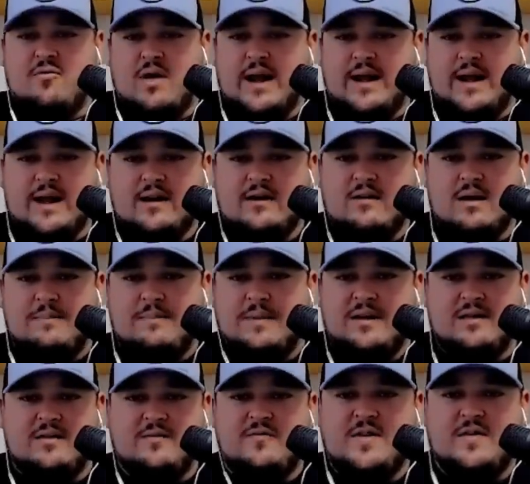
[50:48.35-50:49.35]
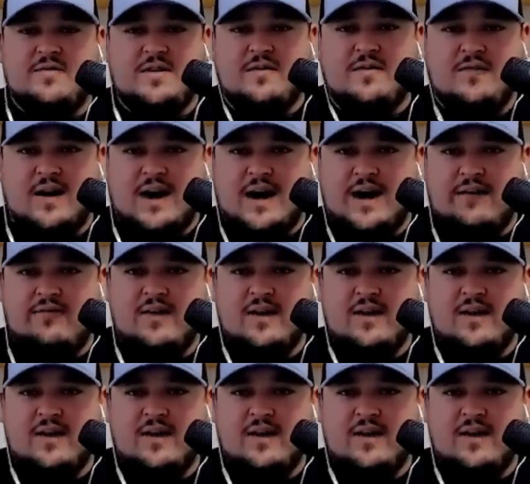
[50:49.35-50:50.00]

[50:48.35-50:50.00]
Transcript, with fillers: I can go up into the 55,